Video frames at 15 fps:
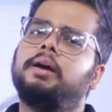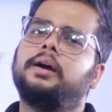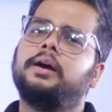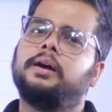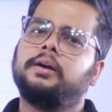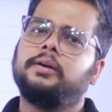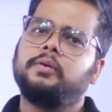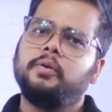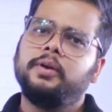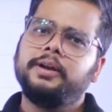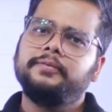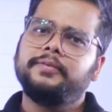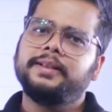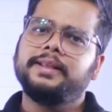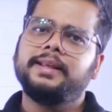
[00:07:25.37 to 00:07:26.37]

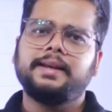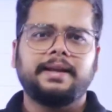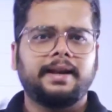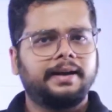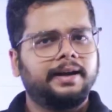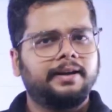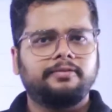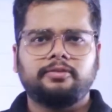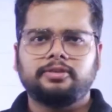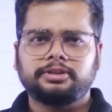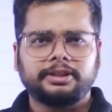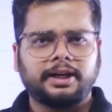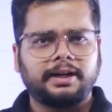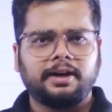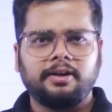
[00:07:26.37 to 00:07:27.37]
going with the credit flow,
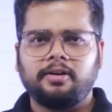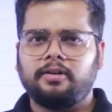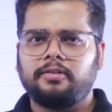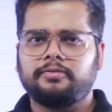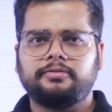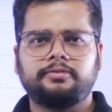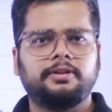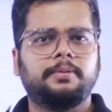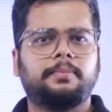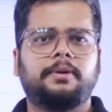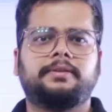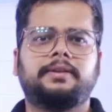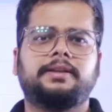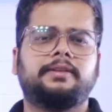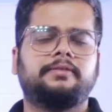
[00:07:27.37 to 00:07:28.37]
starting off the
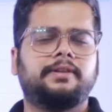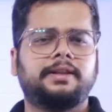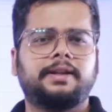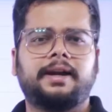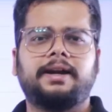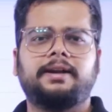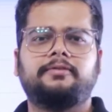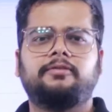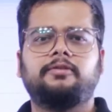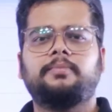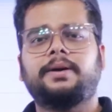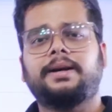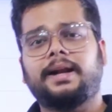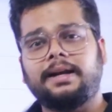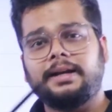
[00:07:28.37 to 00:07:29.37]
processes with credit flow,
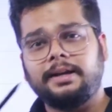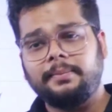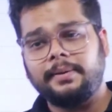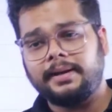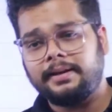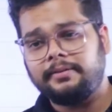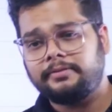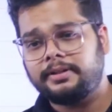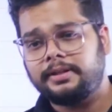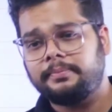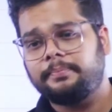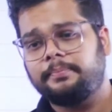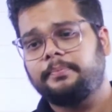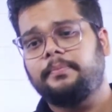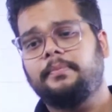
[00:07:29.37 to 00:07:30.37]
but ultimately if the
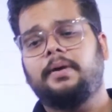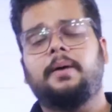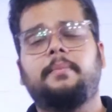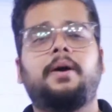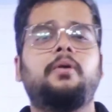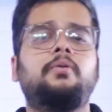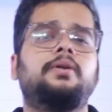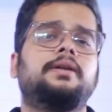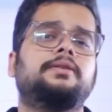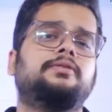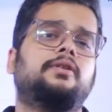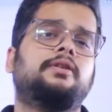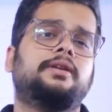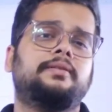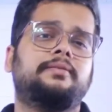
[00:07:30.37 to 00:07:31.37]
amount is
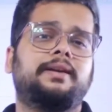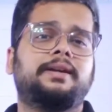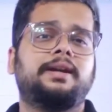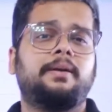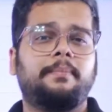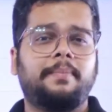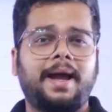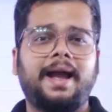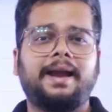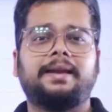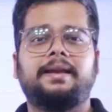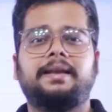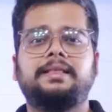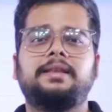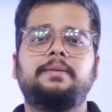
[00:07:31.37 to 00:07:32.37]
not reflected back
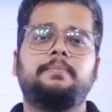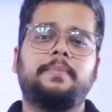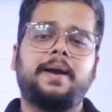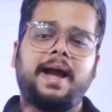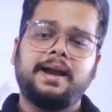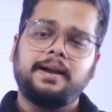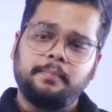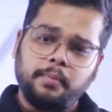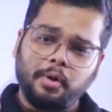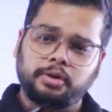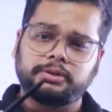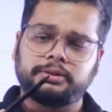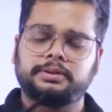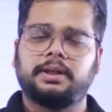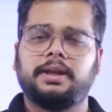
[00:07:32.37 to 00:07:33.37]
in the bank
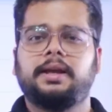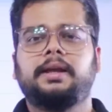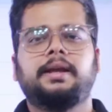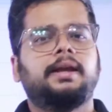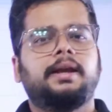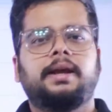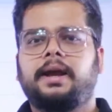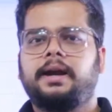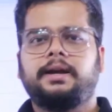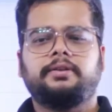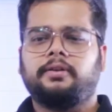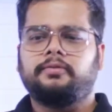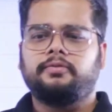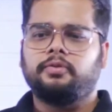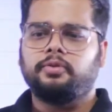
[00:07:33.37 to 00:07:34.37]
books, it is
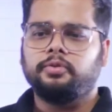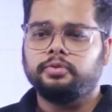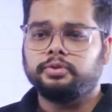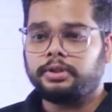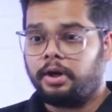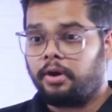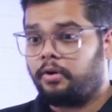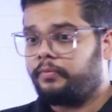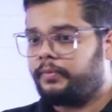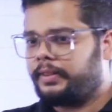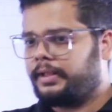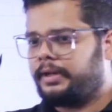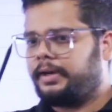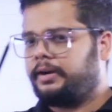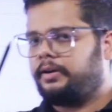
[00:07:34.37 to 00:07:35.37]
of no use, along with
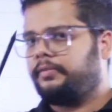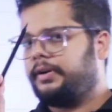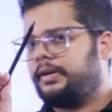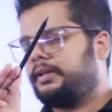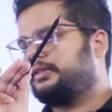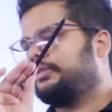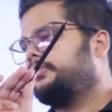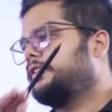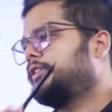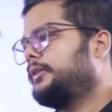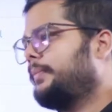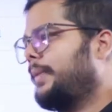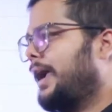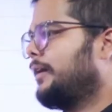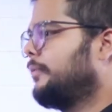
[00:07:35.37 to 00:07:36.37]
the rate of interest which a
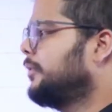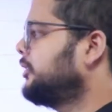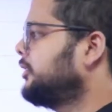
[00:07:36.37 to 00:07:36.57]
bank must